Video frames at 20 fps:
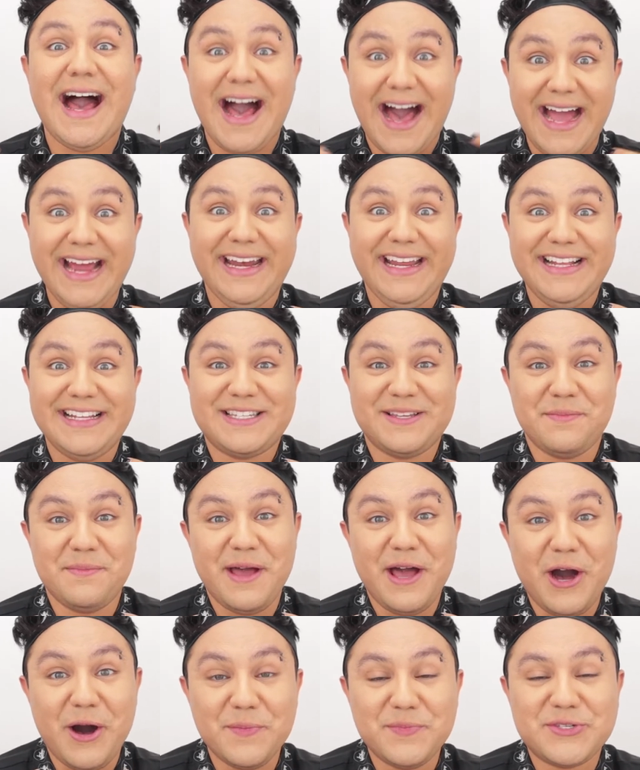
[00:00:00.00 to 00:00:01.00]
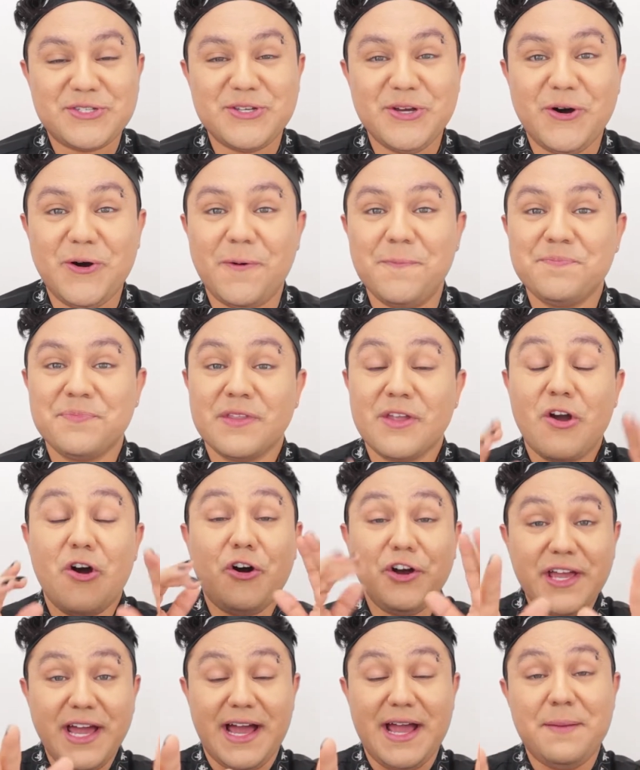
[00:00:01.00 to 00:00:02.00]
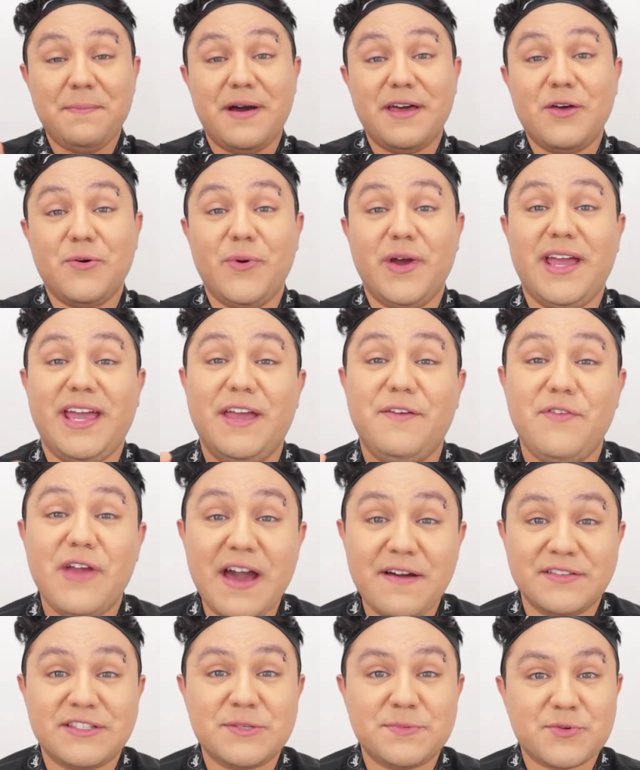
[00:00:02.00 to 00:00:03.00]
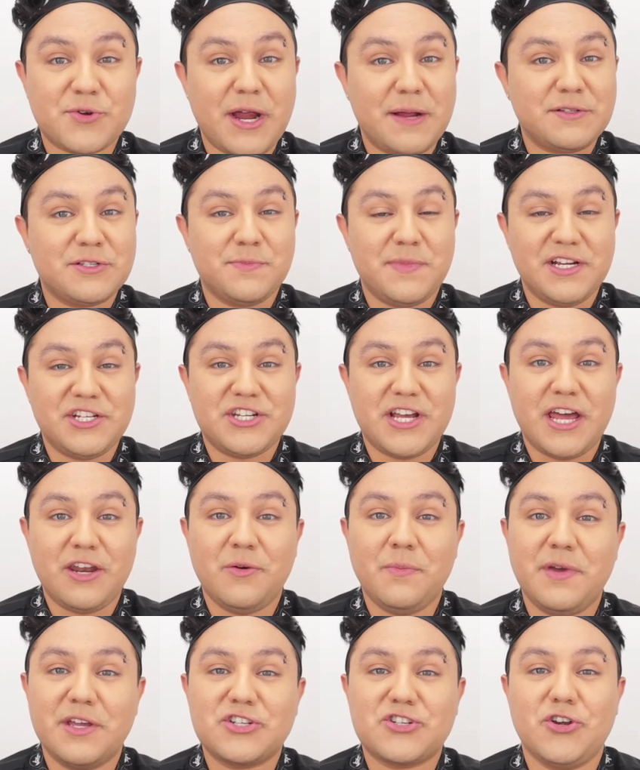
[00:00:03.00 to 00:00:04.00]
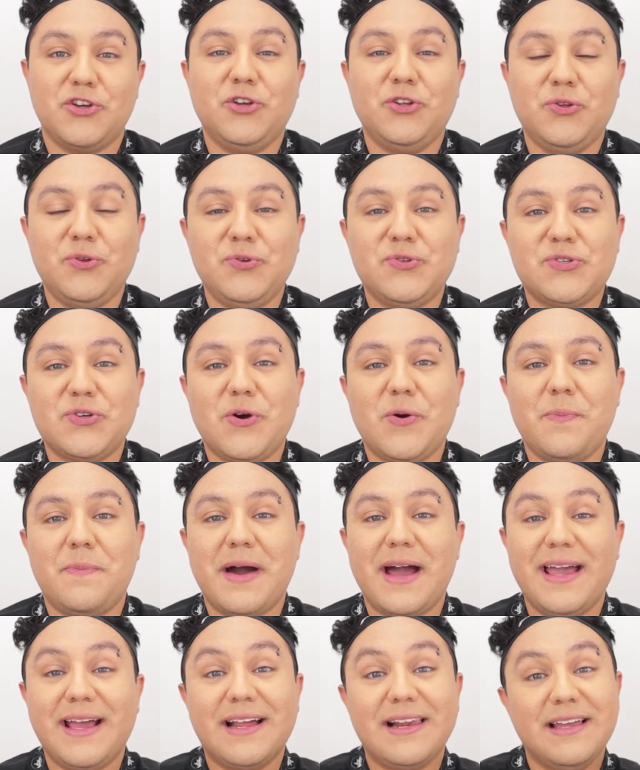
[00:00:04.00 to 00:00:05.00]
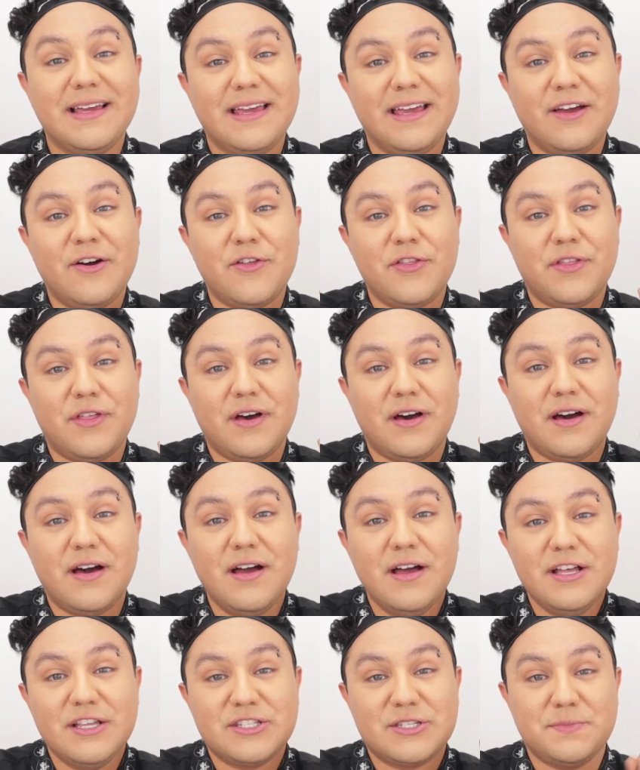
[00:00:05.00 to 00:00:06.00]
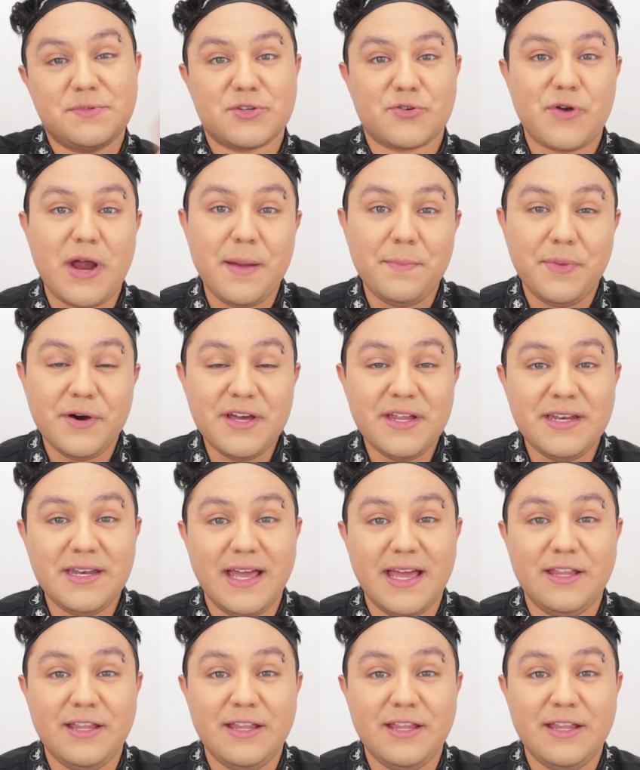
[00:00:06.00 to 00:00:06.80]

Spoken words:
I need some help. So, oh yeah, and by the way, if you haven't subscribed to my channel, make sure you do so by clicking on the subscribe button,